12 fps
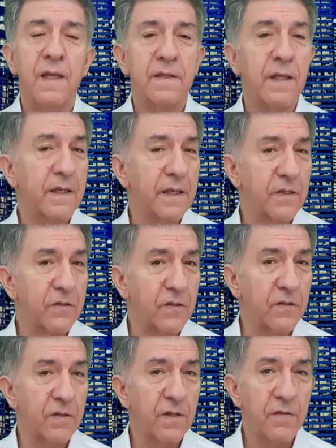the
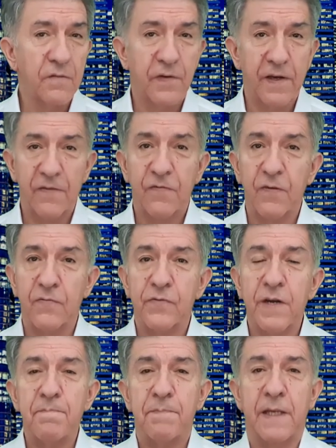little faithful
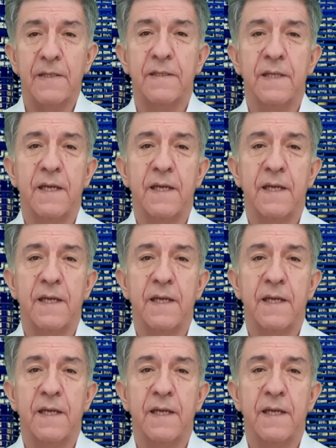remnant.